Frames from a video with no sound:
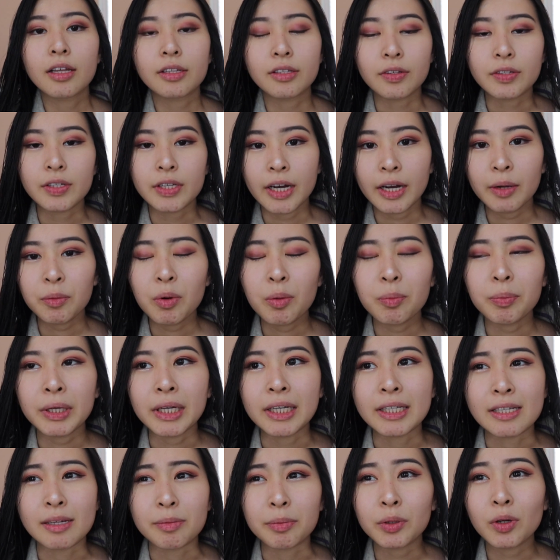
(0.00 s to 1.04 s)
So today won't
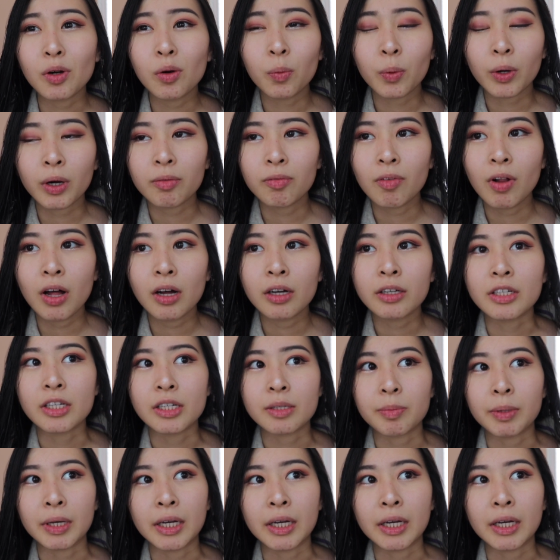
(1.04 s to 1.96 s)
be a typical work vlog just